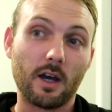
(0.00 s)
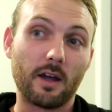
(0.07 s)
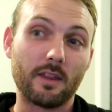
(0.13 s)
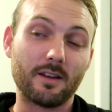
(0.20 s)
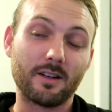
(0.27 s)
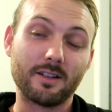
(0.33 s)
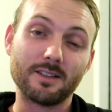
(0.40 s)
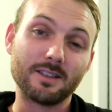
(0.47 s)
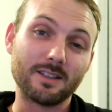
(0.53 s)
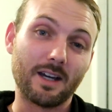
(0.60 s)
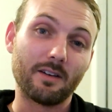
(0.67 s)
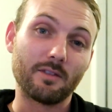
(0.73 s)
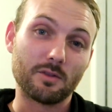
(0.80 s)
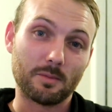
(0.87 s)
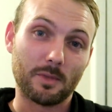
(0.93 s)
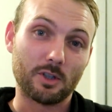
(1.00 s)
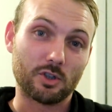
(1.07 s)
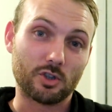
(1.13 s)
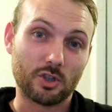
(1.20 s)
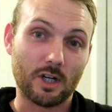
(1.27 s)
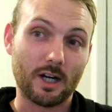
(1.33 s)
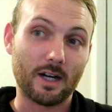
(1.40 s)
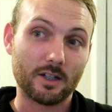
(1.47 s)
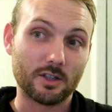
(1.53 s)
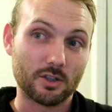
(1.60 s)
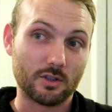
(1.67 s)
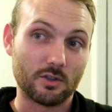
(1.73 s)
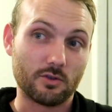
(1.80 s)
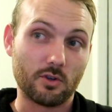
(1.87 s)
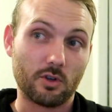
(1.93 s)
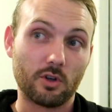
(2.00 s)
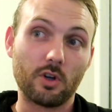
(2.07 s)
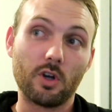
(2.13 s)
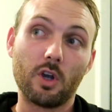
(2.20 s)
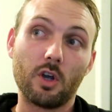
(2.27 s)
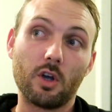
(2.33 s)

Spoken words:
And then I didn't have as much traction, so